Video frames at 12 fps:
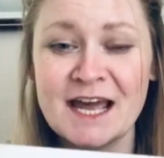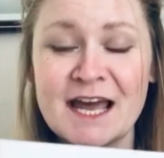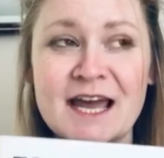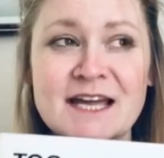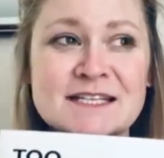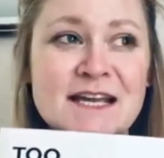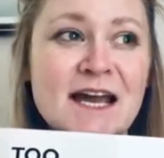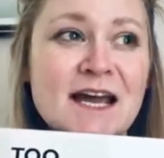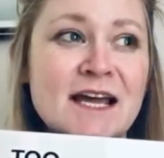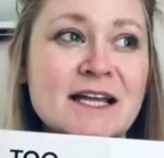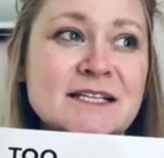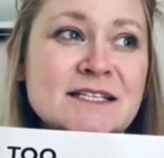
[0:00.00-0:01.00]

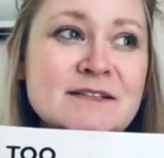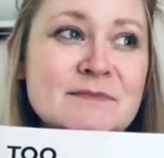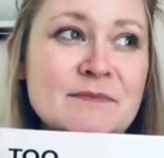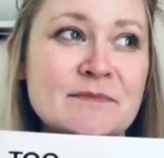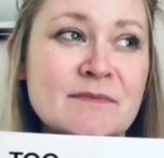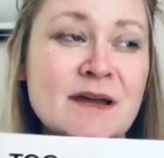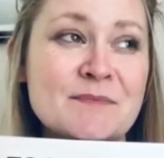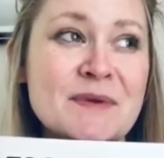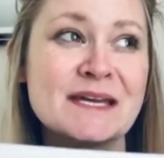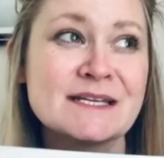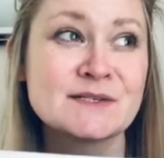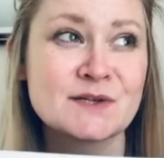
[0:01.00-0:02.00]
And my
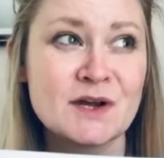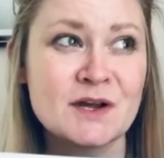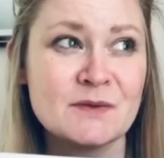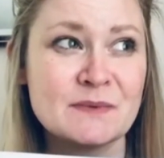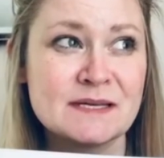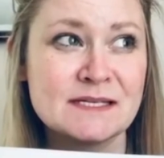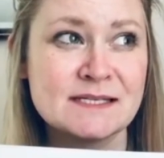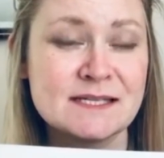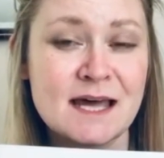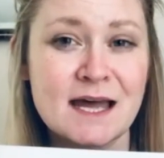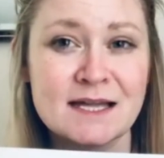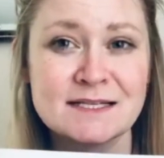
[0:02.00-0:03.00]
biggest hope is
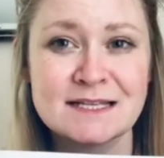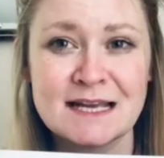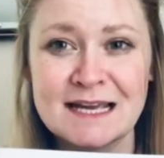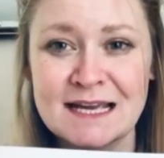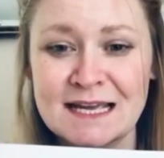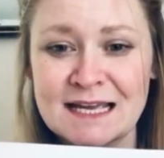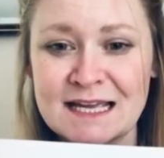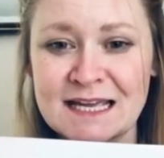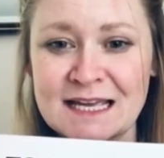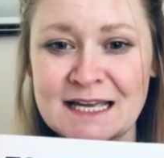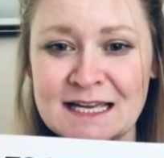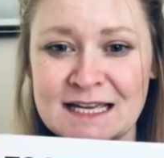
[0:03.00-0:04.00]
that
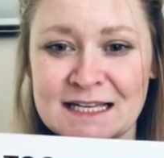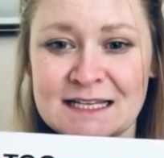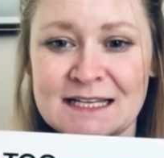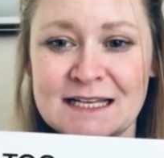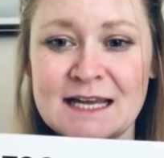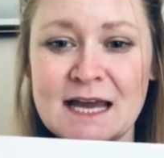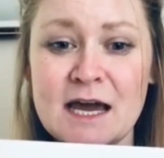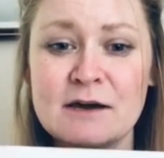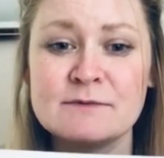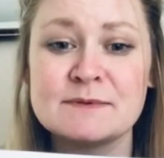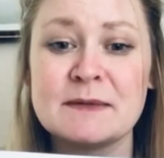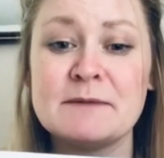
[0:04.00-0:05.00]
it
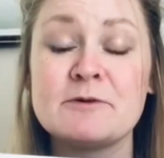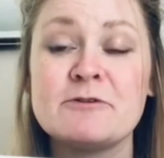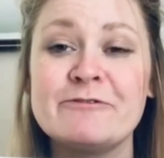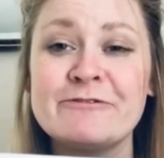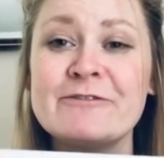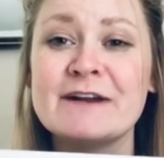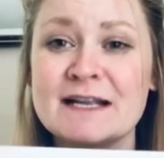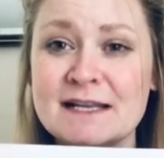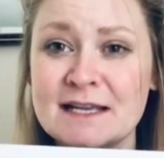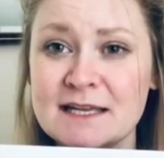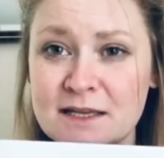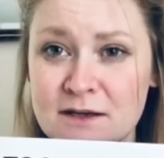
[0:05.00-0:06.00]
helps people
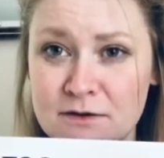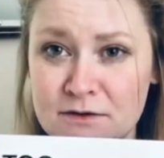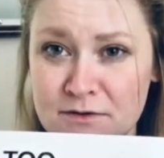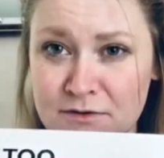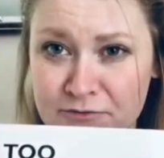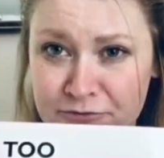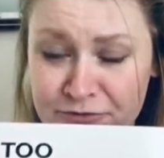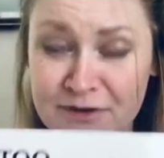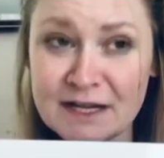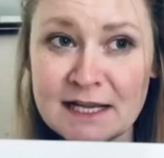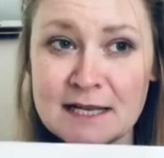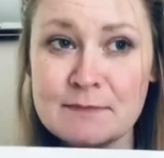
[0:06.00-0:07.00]
really
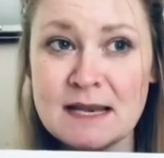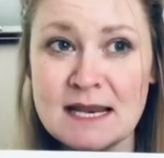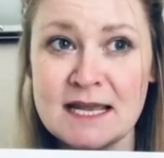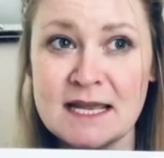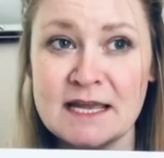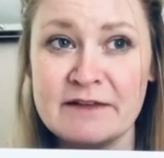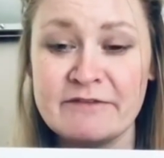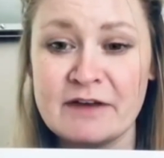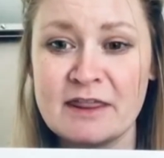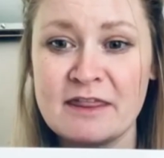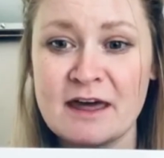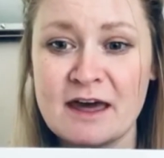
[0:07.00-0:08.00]
believe
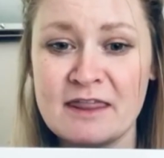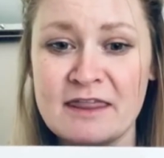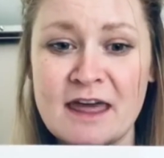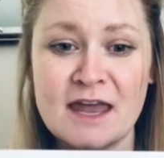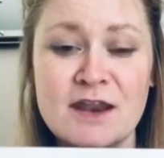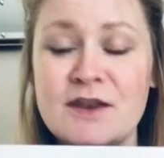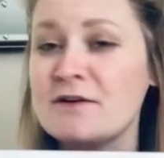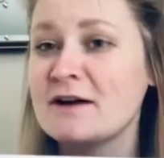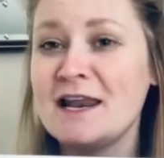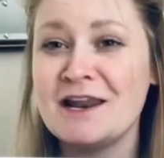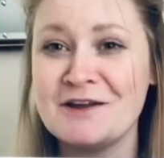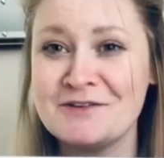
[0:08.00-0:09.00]
that they're not
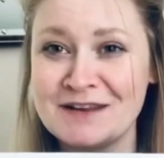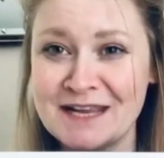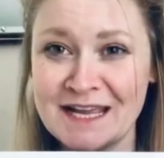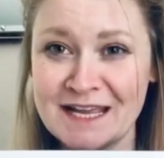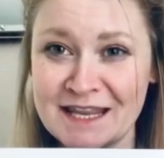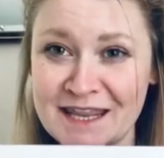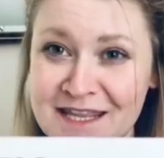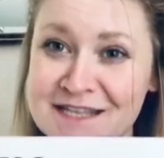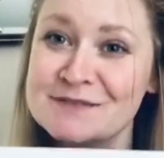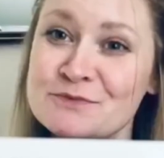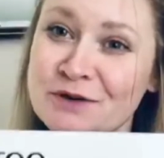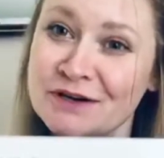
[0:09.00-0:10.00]
alone in
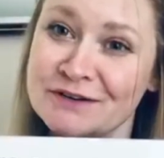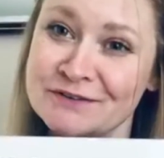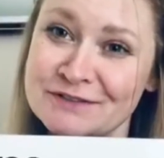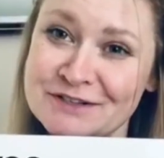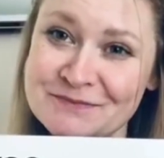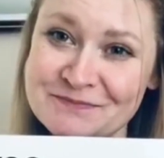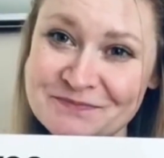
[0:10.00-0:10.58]
this world.